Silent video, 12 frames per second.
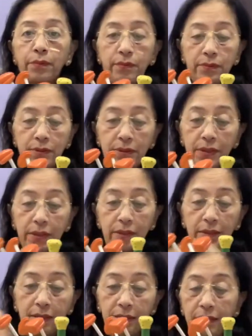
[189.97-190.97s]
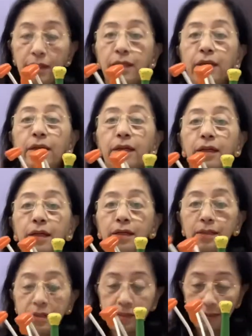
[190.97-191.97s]
See, it
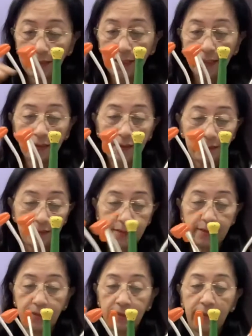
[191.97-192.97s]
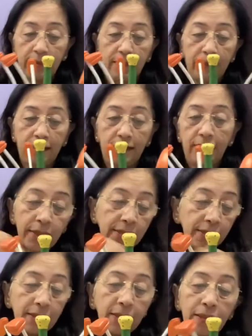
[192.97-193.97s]
is like this. You can
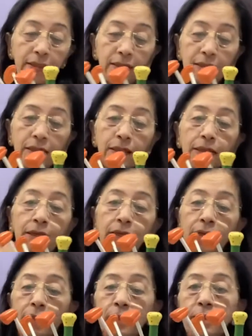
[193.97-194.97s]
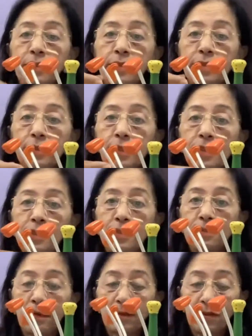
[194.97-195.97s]
see these
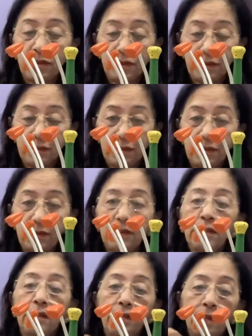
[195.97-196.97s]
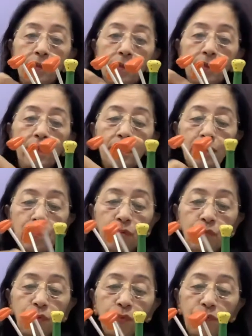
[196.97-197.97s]
structures. I can
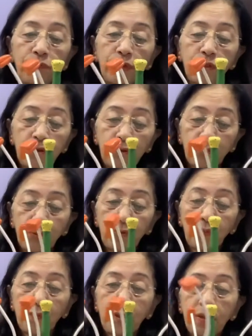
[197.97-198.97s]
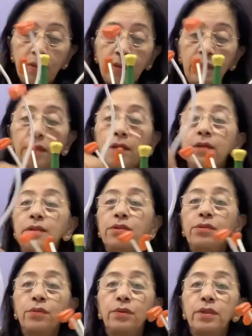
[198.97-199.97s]
remove and show you one.
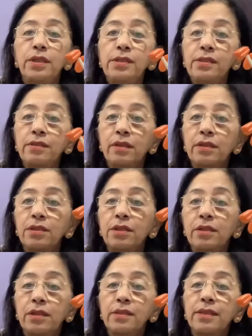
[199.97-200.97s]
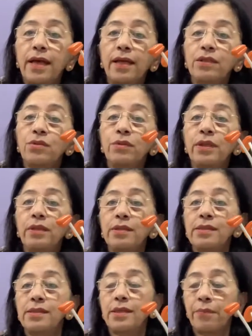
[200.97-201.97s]
So this structure is actually the
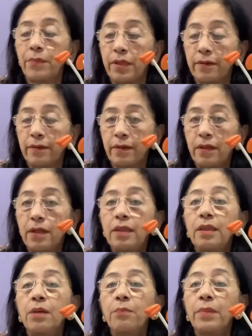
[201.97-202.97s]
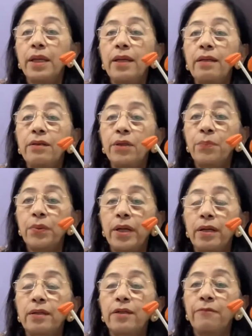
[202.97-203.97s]
stamen, the male
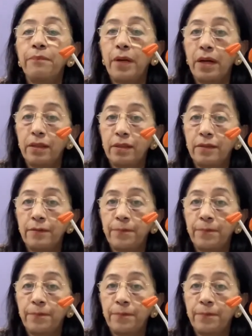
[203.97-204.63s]
reproductive part.